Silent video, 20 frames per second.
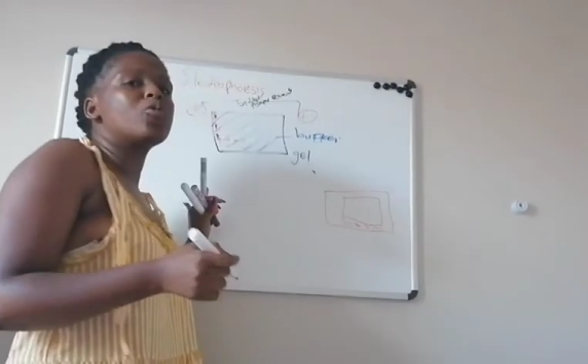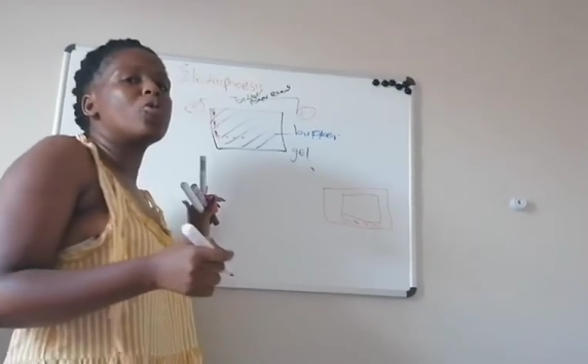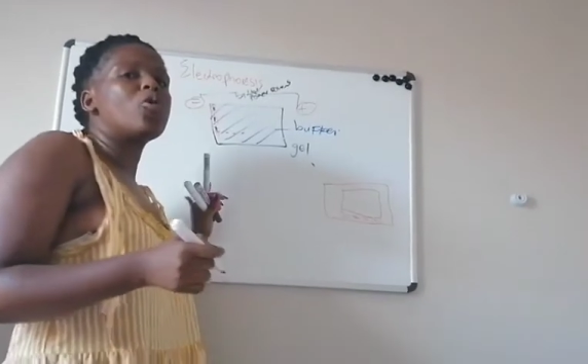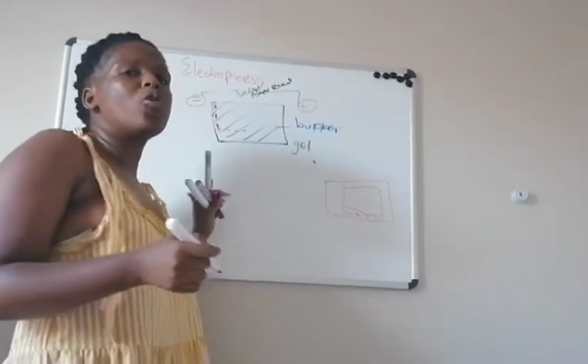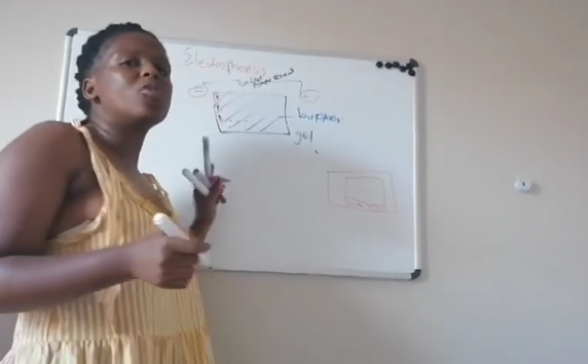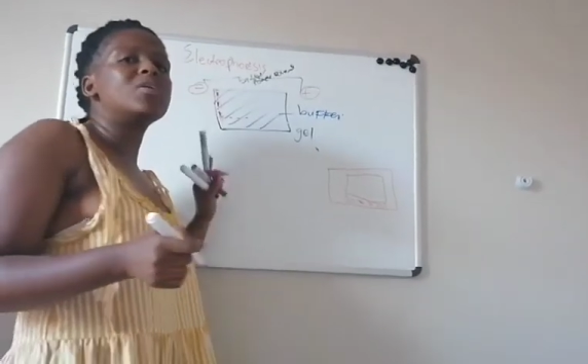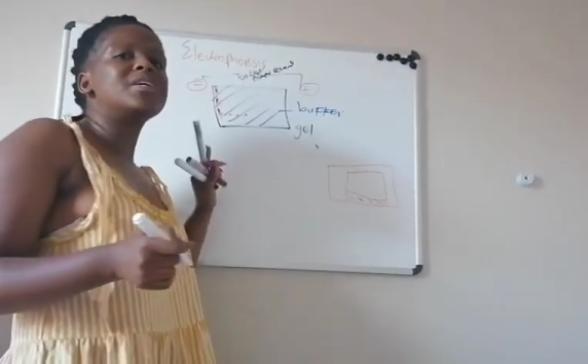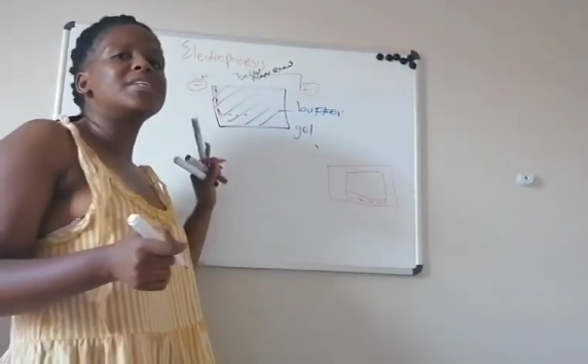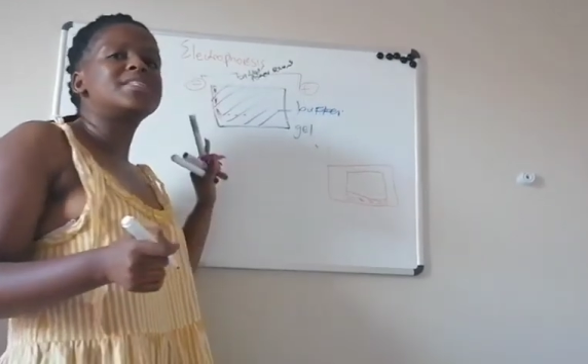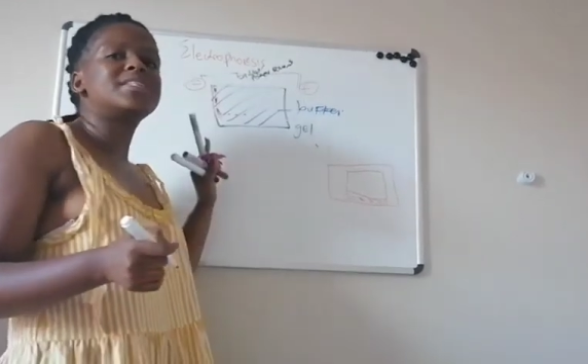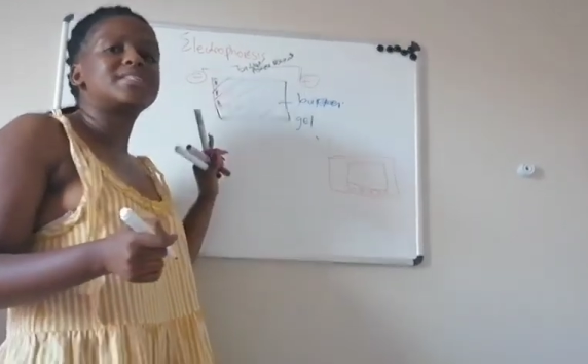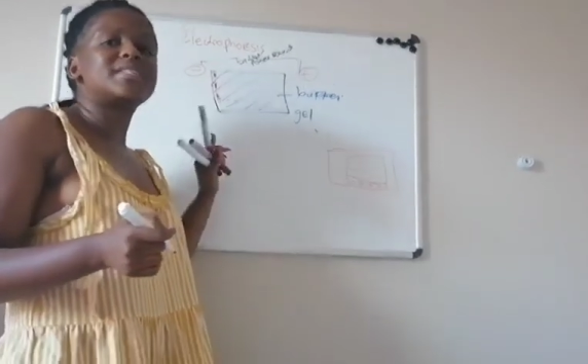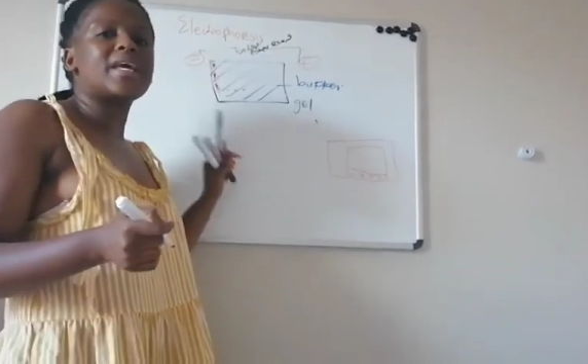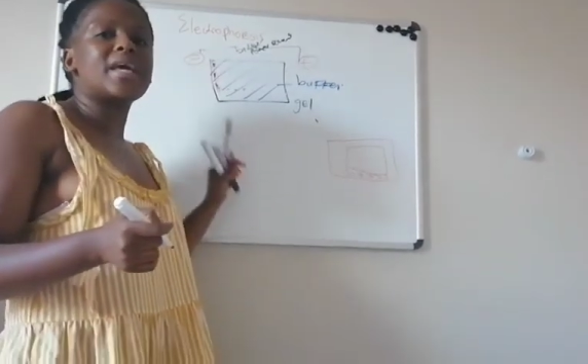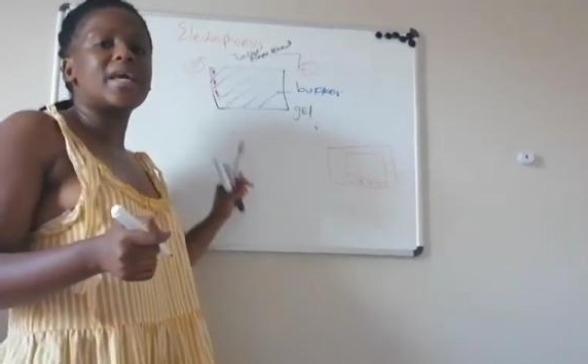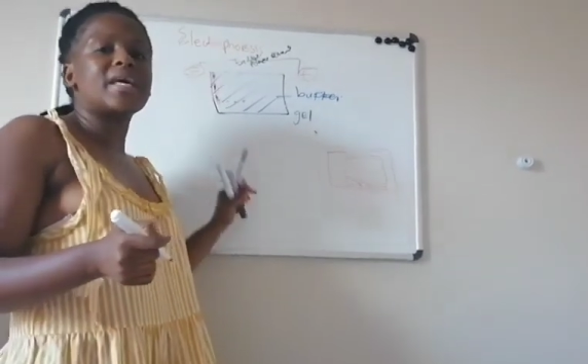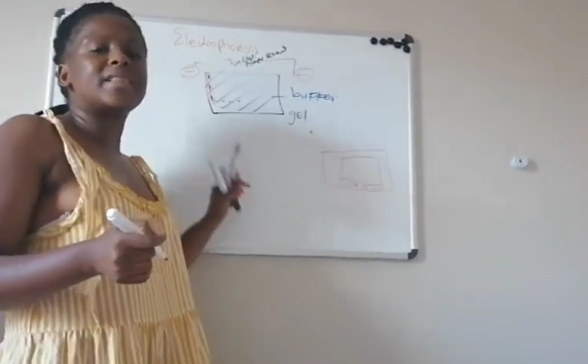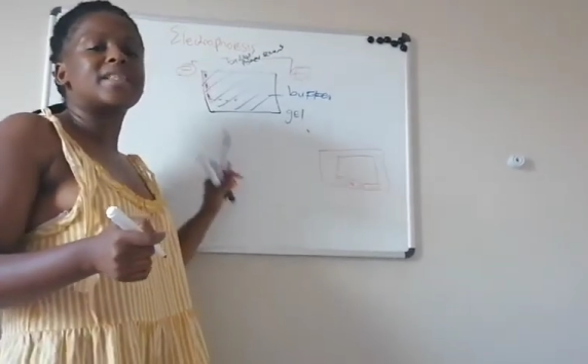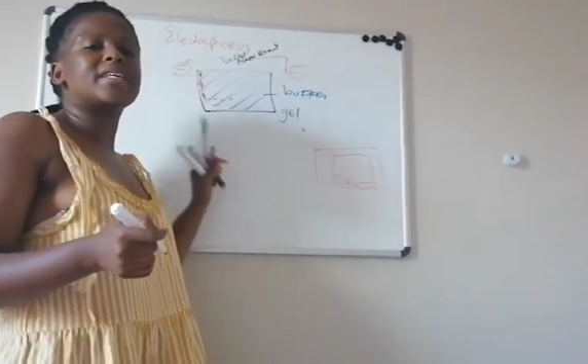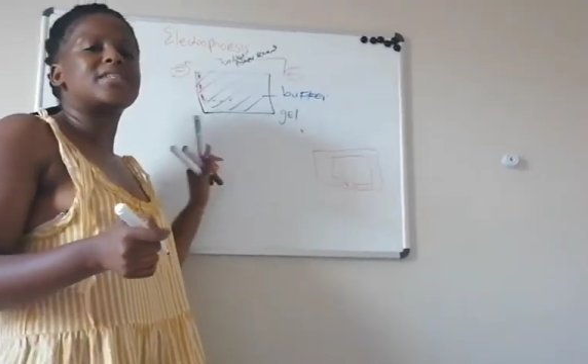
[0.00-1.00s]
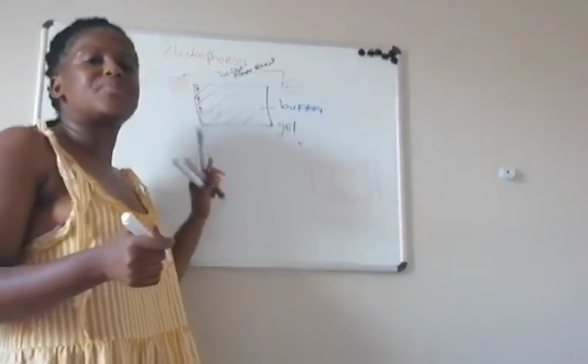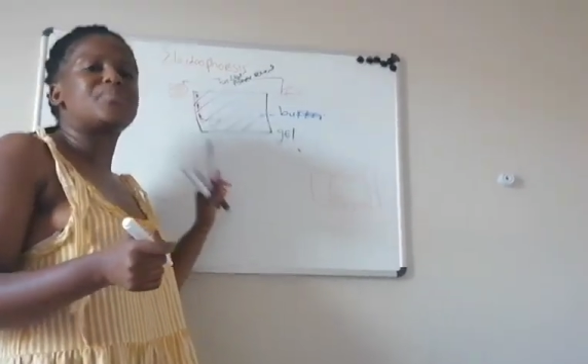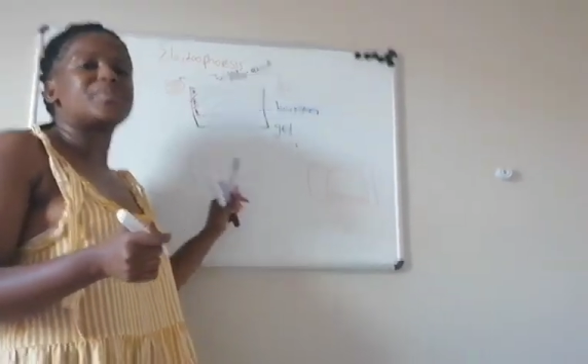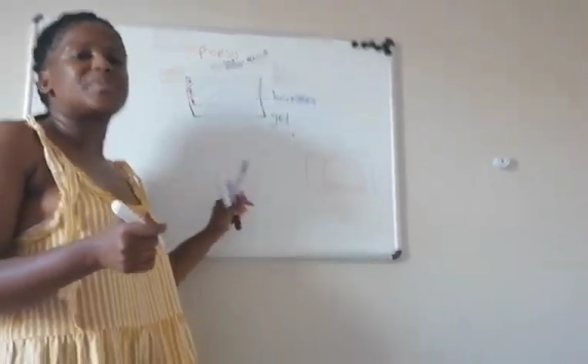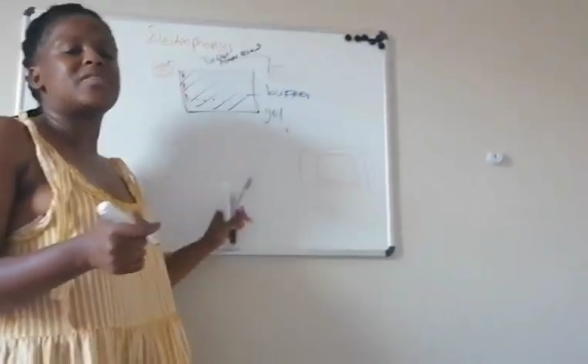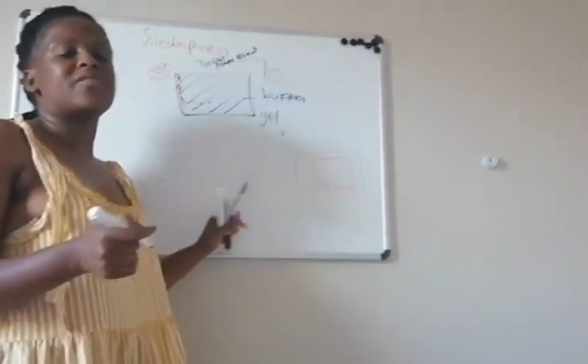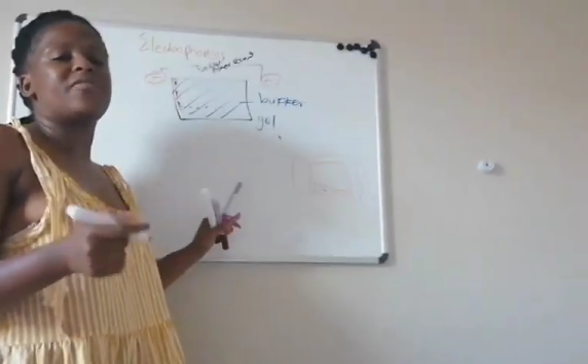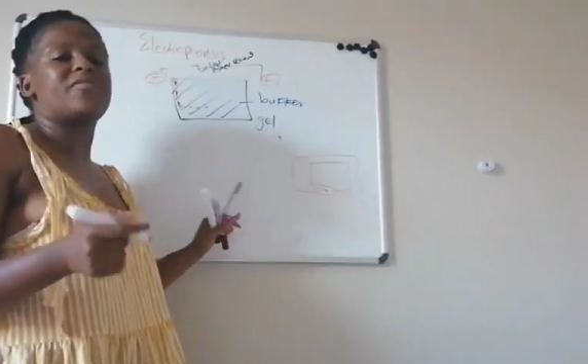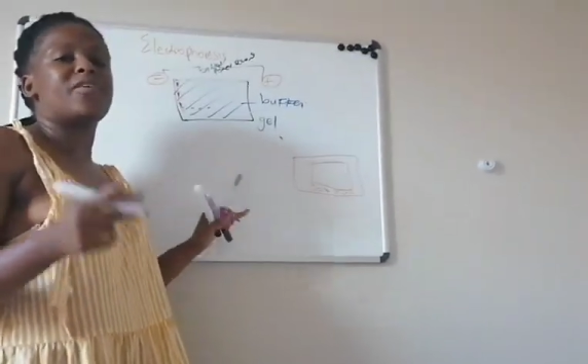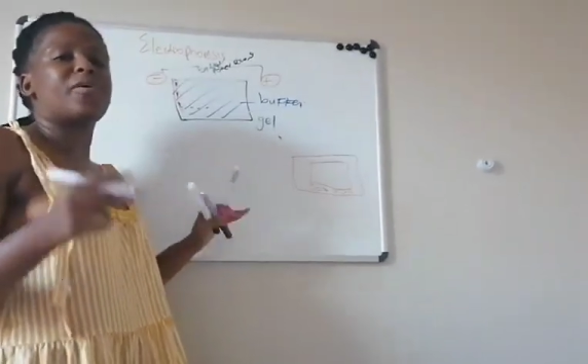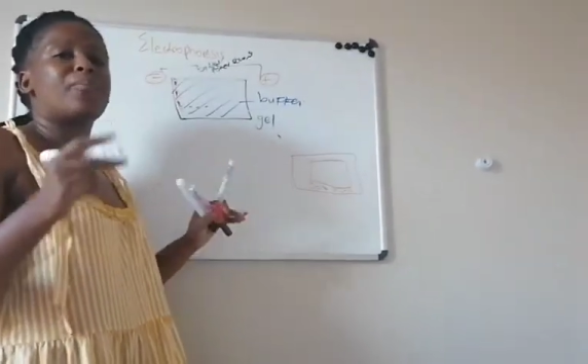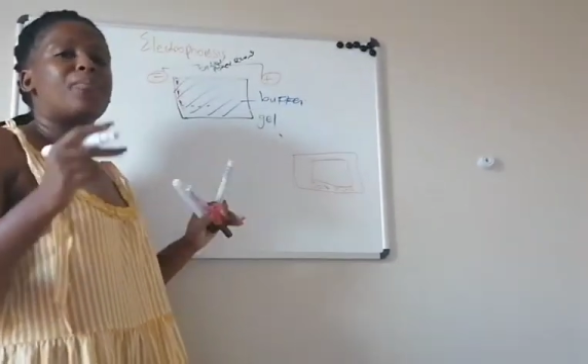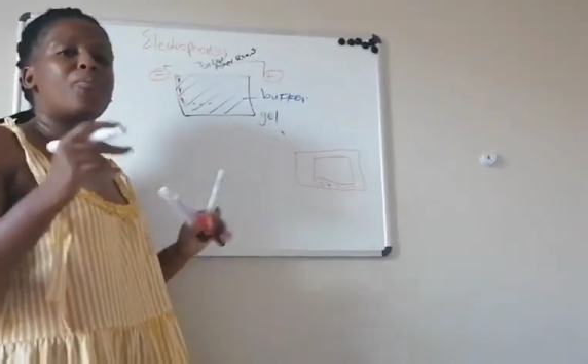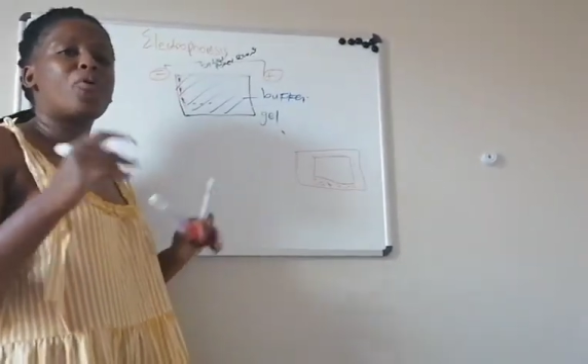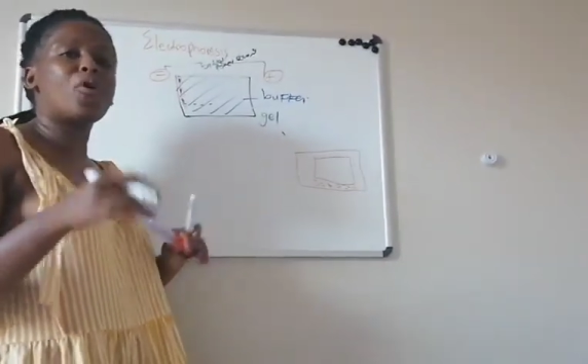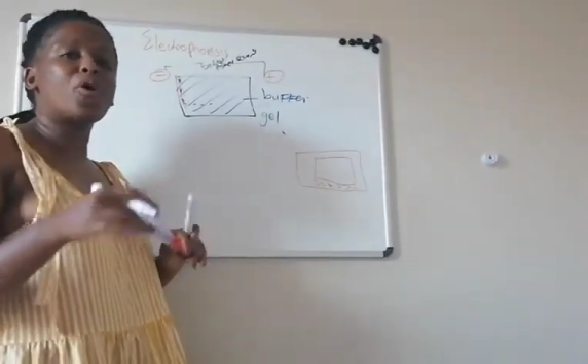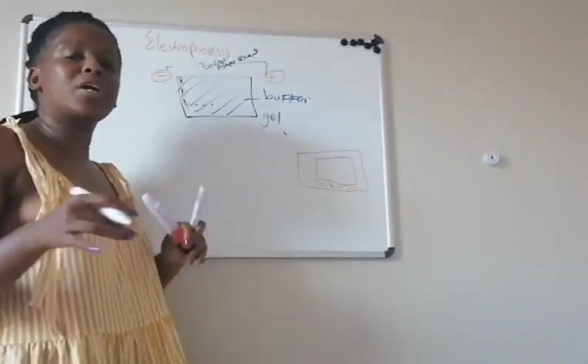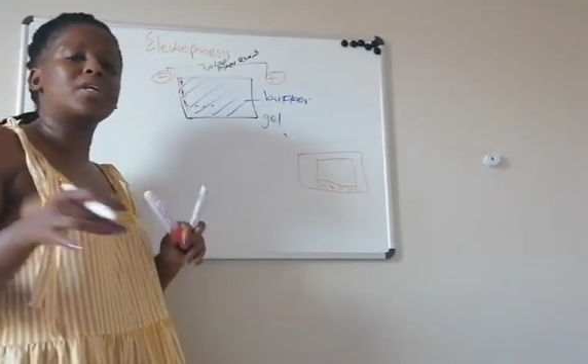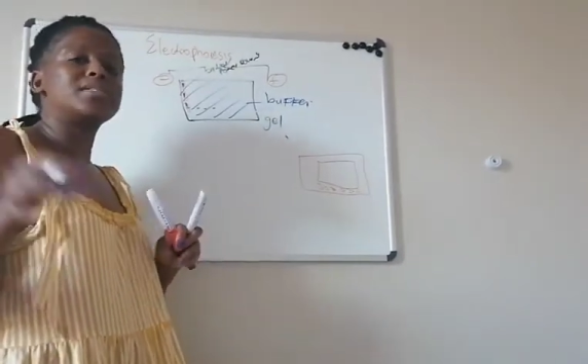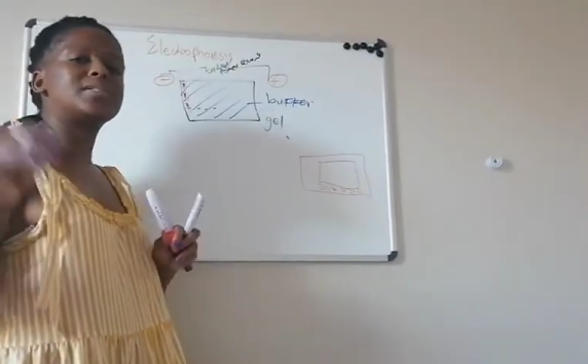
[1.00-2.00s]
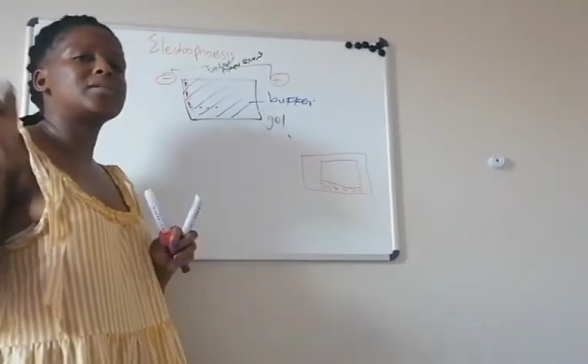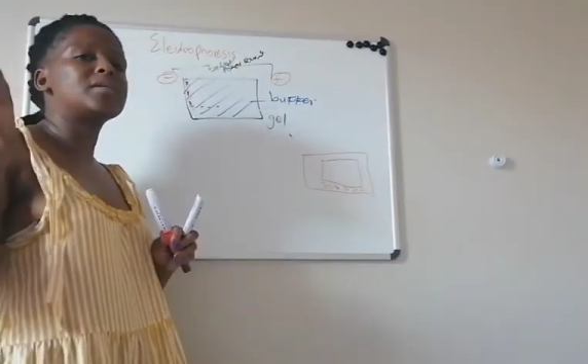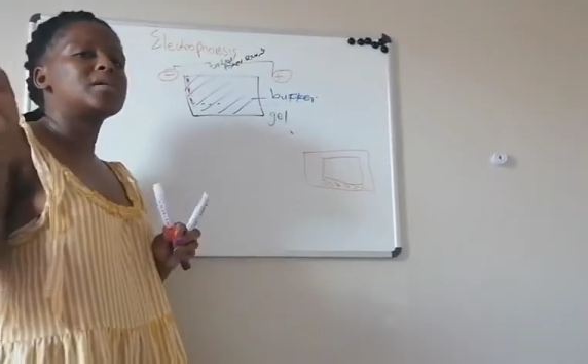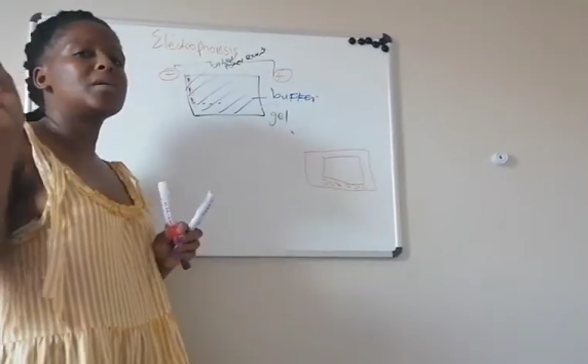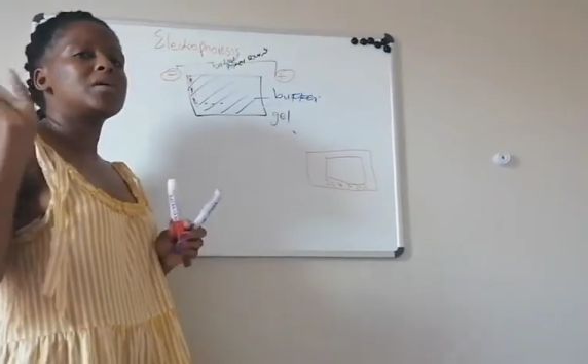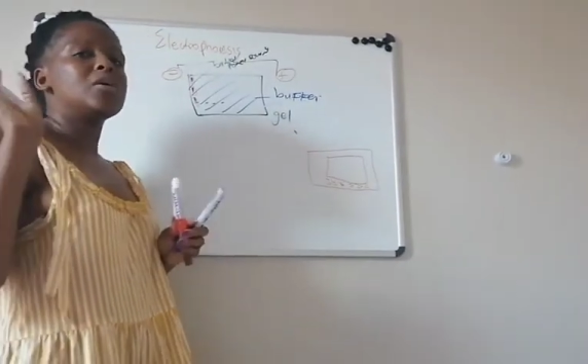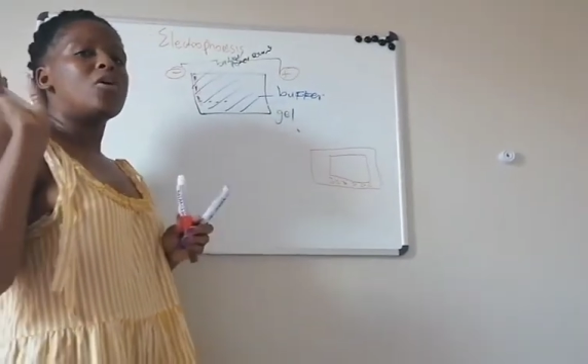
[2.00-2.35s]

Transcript: will only stay at the specific point